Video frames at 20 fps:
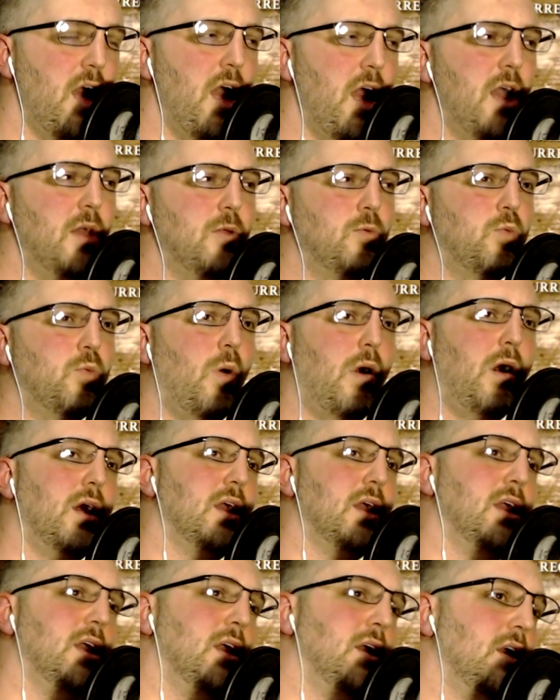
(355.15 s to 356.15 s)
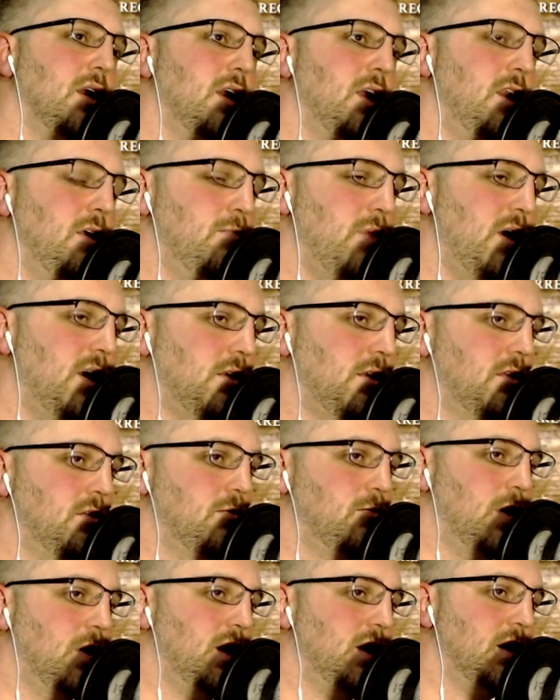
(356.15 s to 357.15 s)
And why, getting back to the
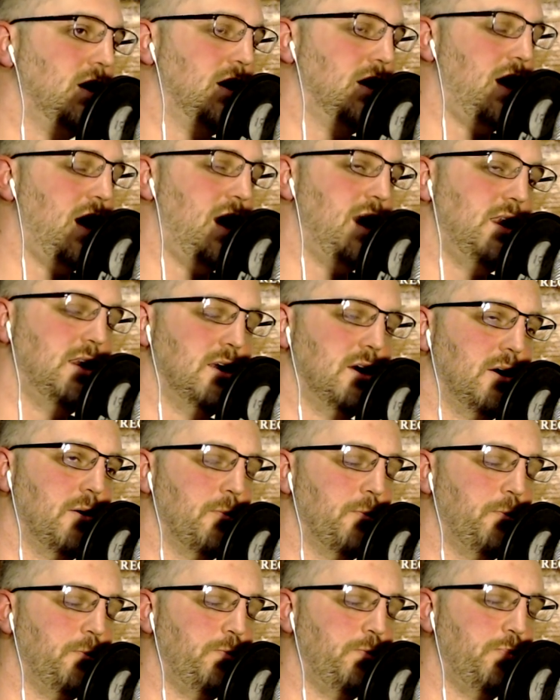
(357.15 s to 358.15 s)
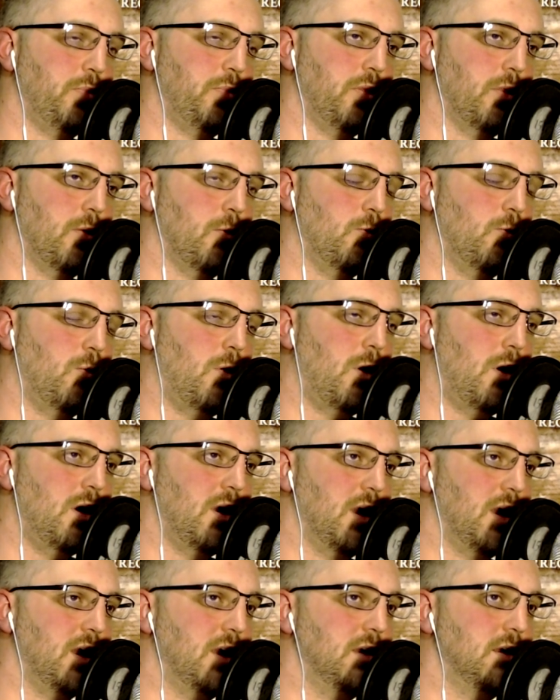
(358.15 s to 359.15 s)
wedding at Cana,
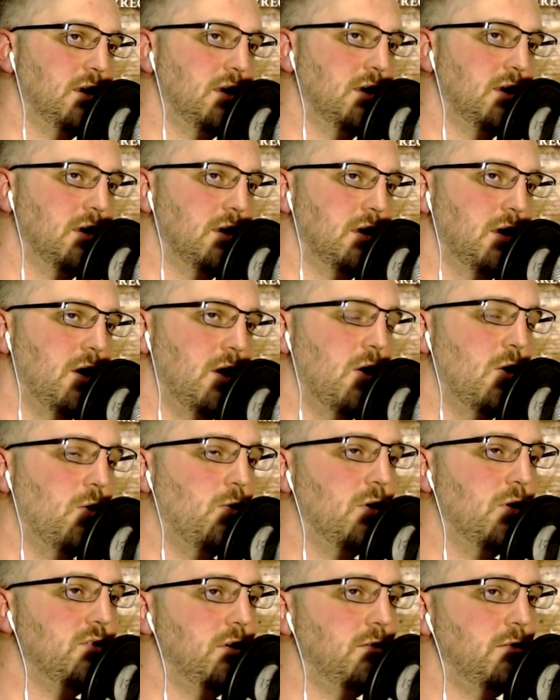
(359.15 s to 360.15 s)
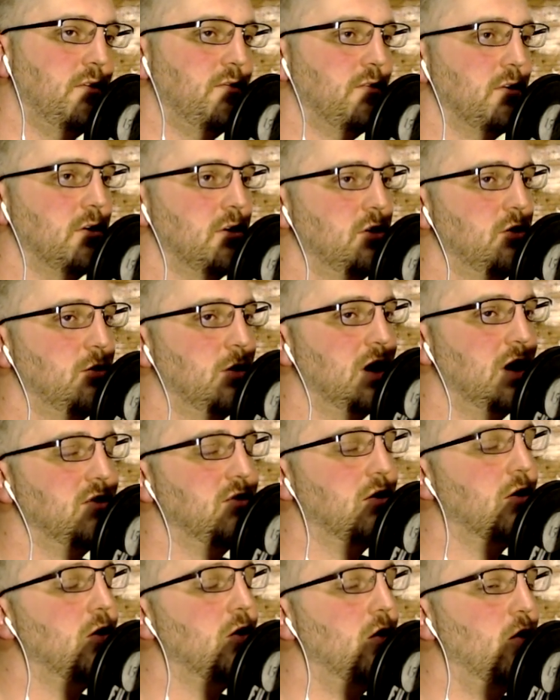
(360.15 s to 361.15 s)
why was it referred to as
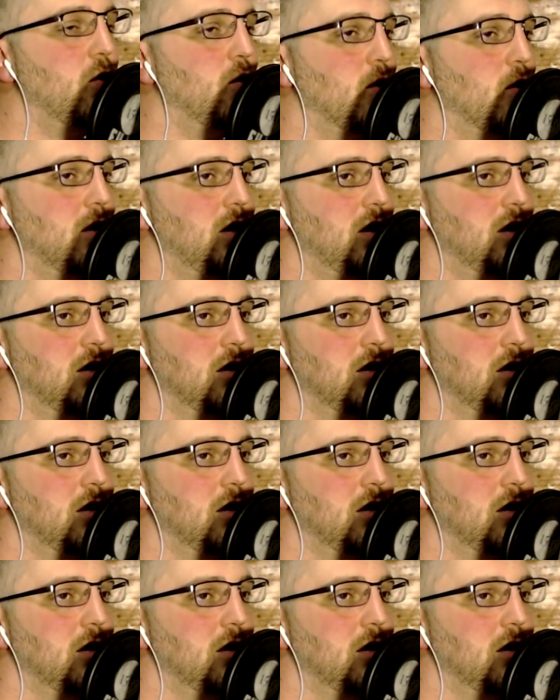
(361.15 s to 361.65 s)
good